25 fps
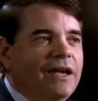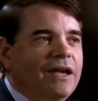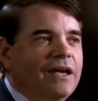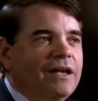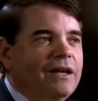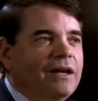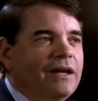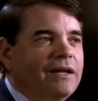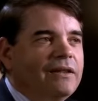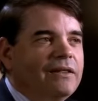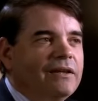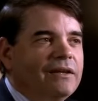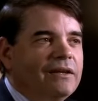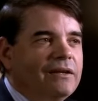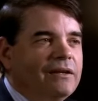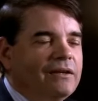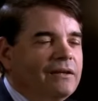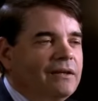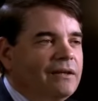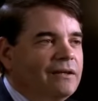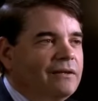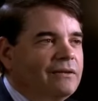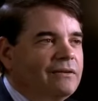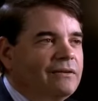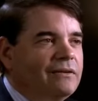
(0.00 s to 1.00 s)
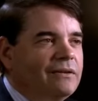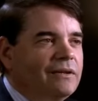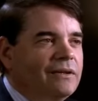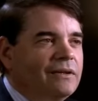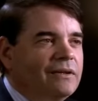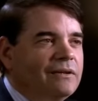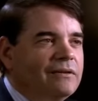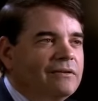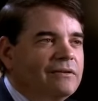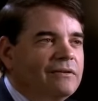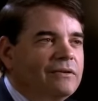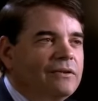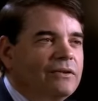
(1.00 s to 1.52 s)
And I think that
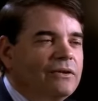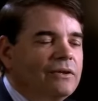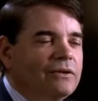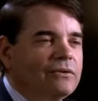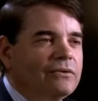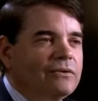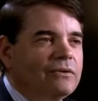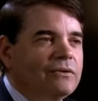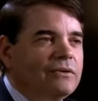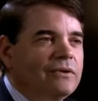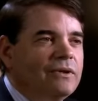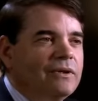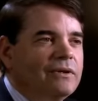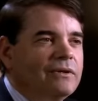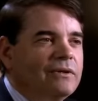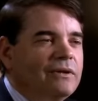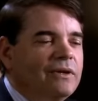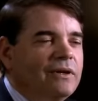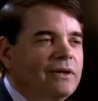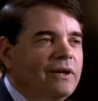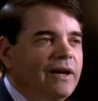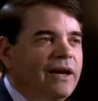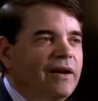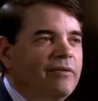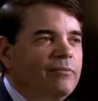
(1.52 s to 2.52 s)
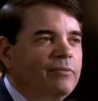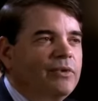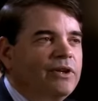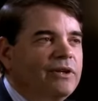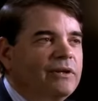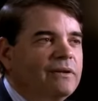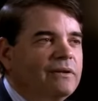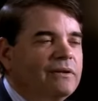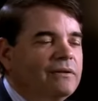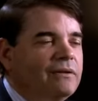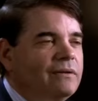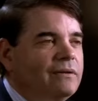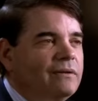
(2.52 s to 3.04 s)
there have
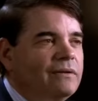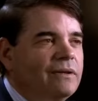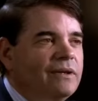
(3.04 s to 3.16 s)
been